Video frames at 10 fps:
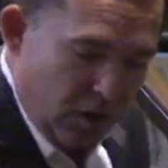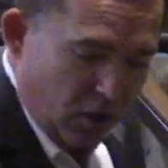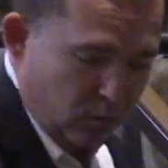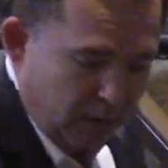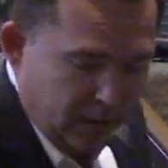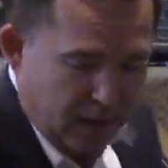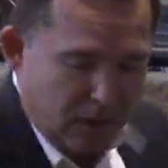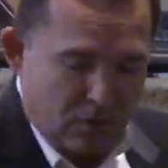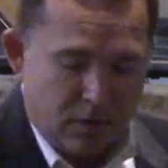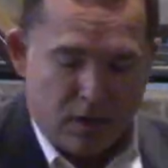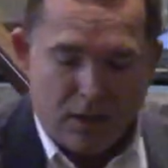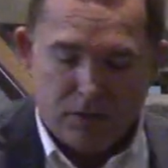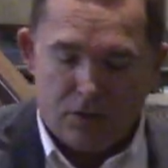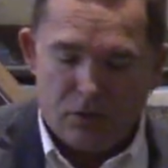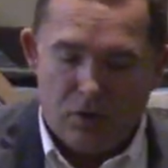all the way down
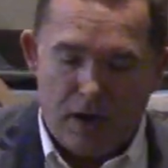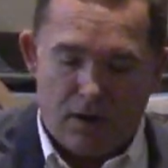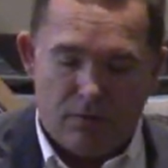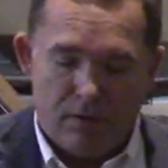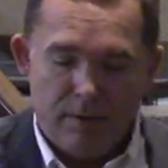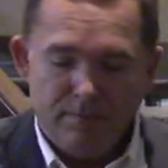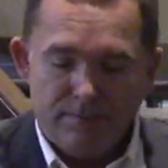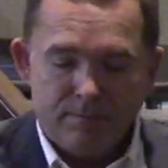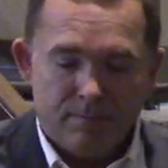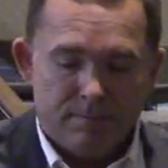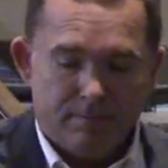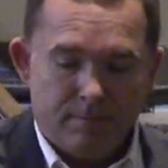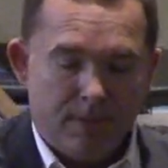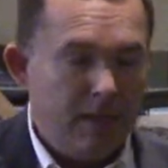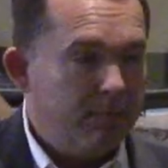to the ground.
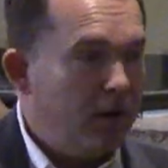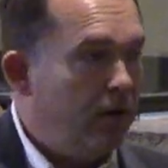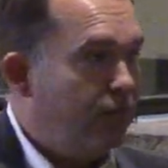But it burned